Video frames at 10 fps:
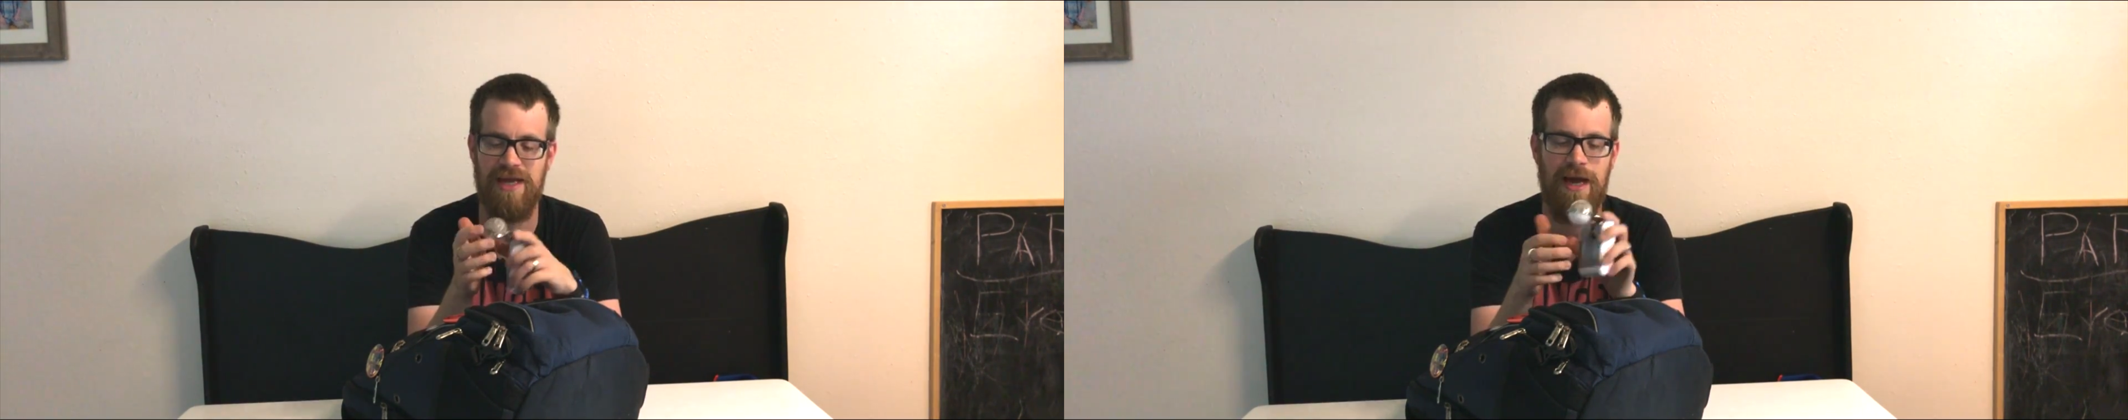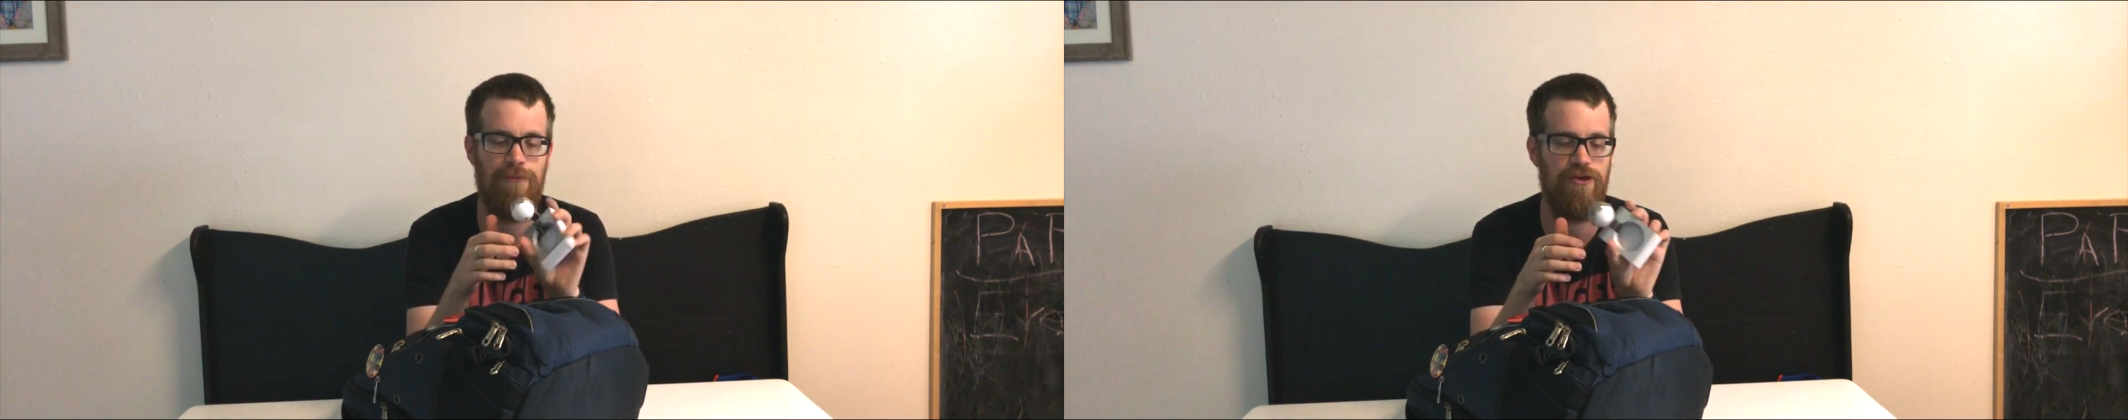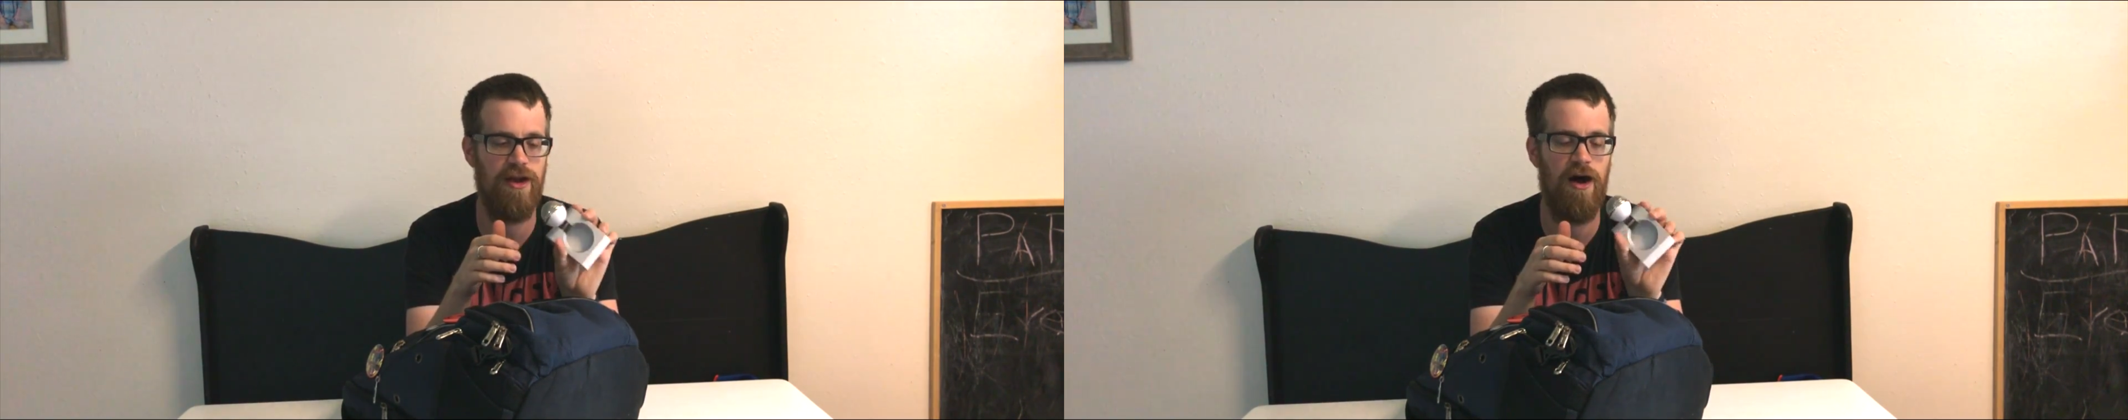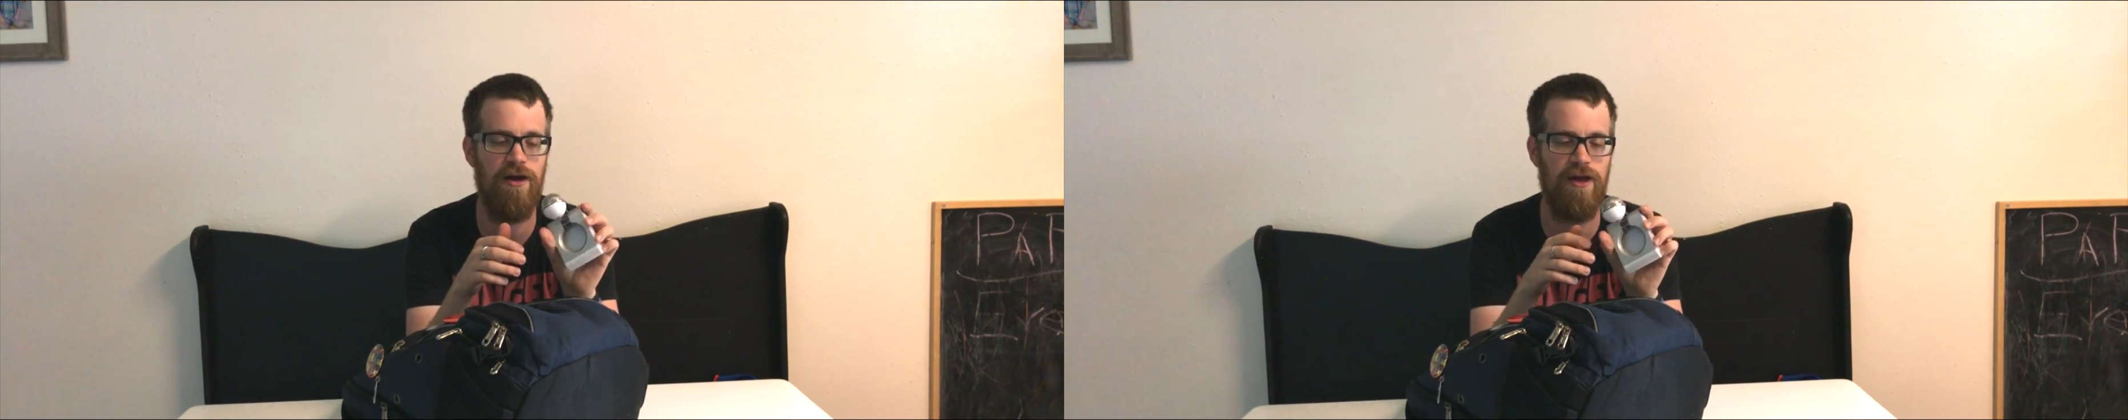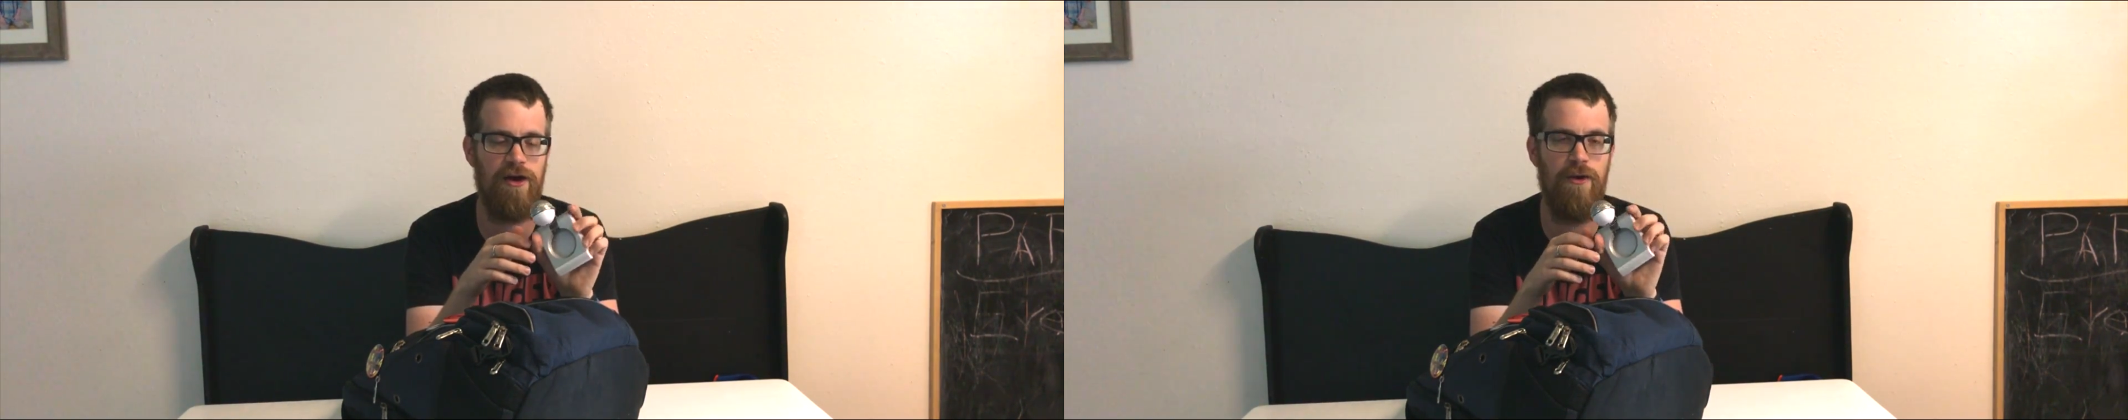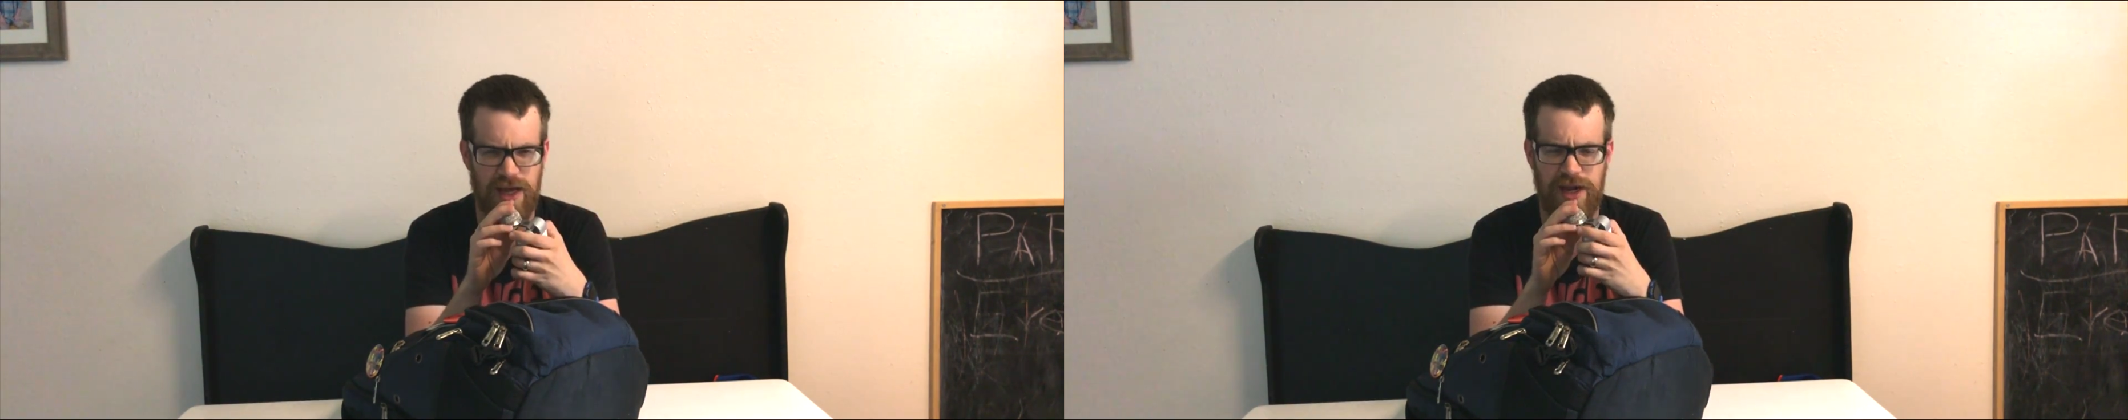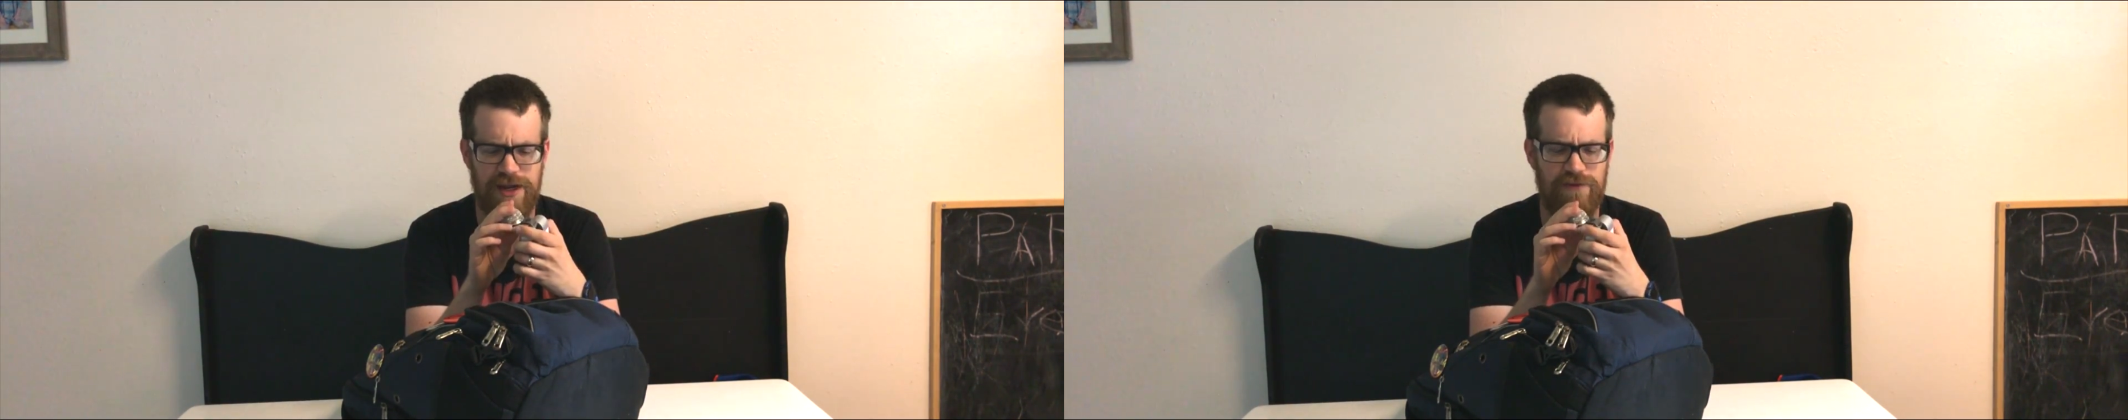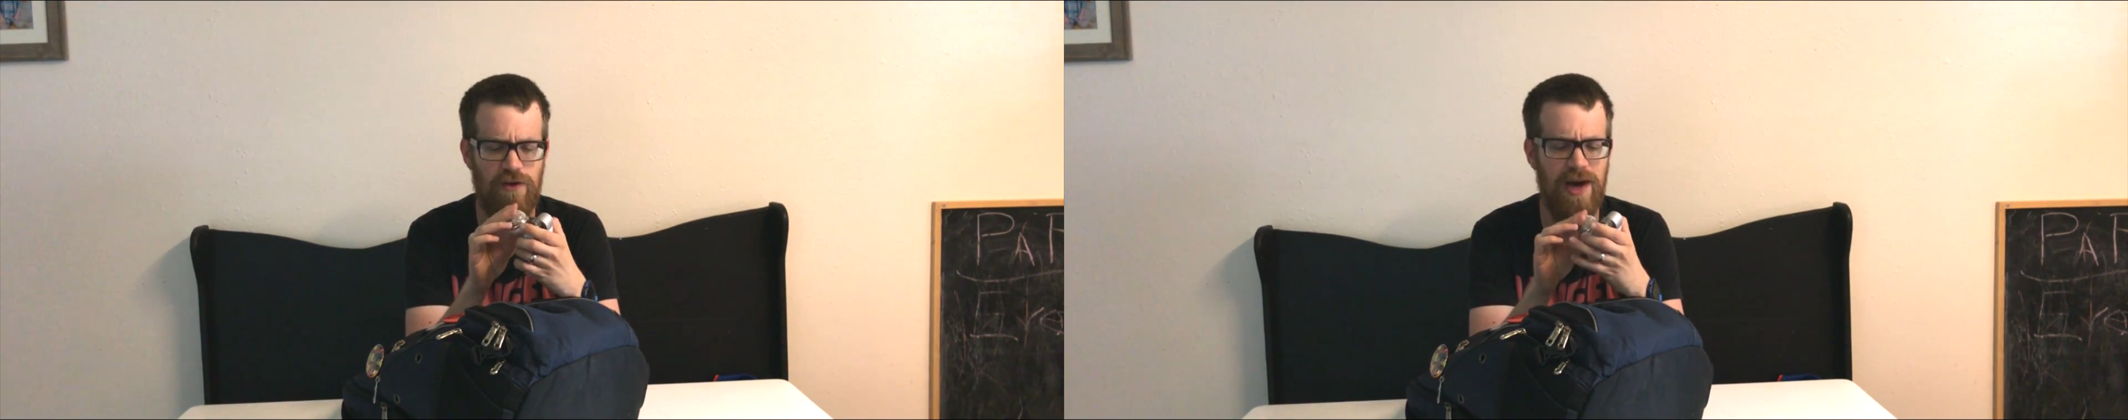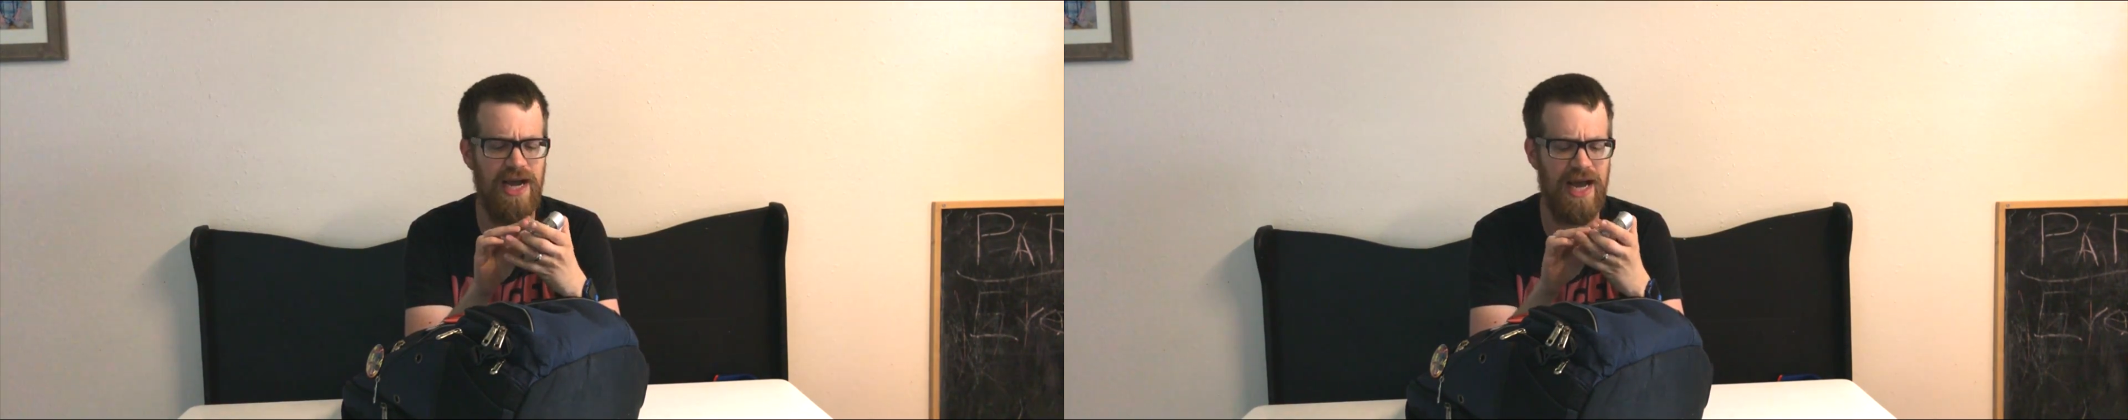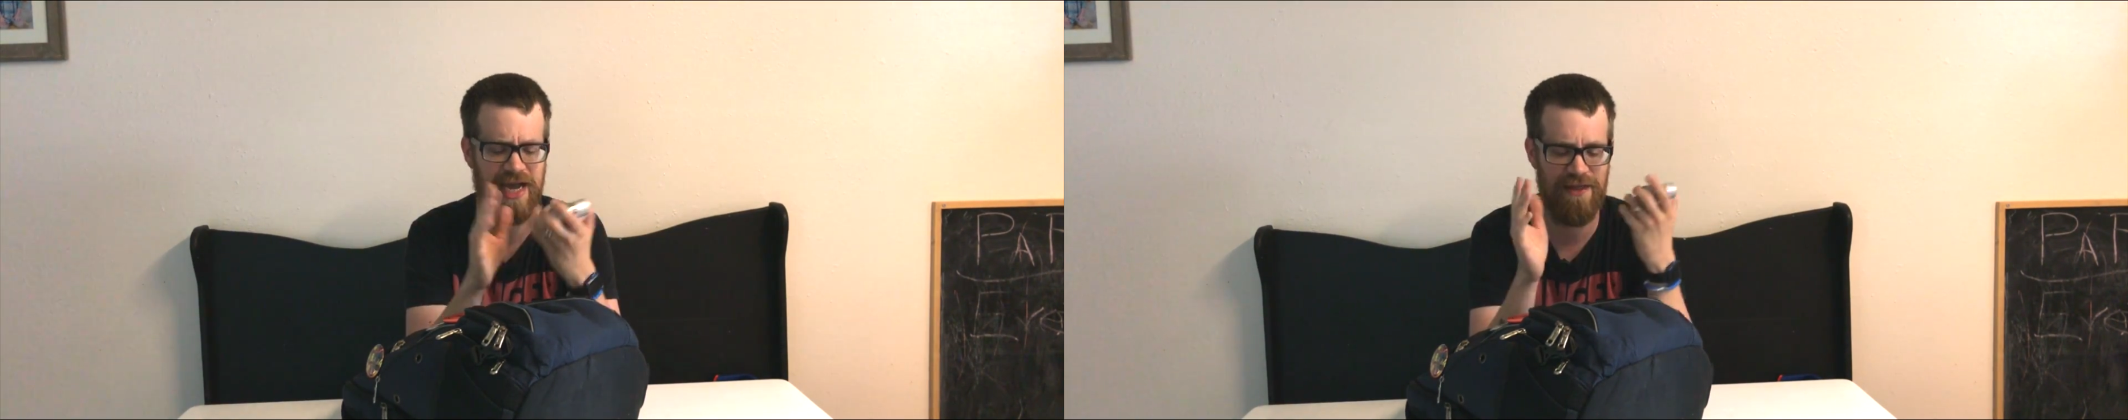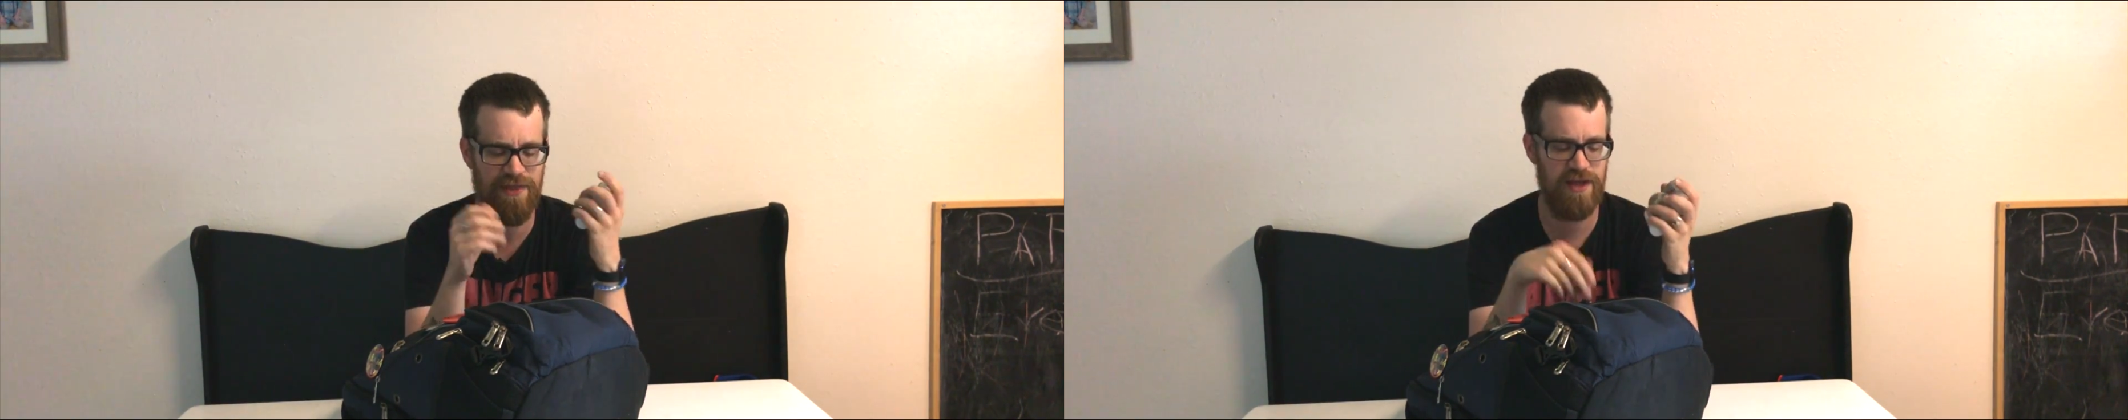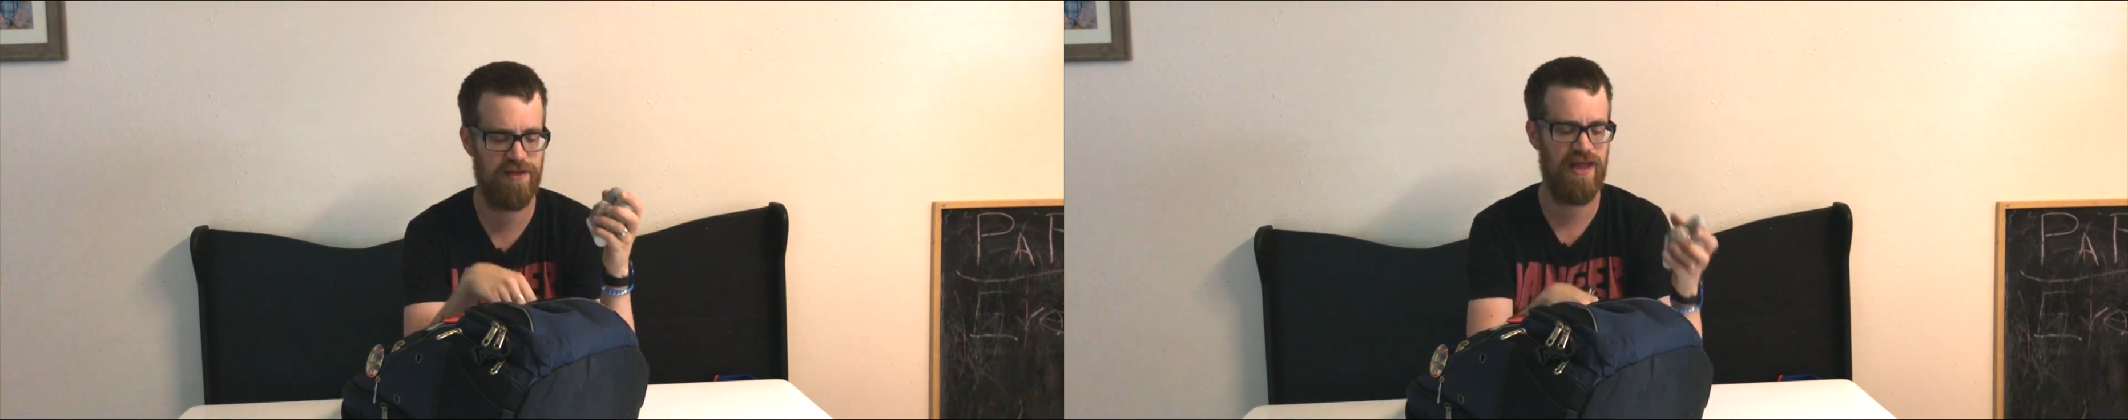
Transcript: capturing audio in a different way. I got this.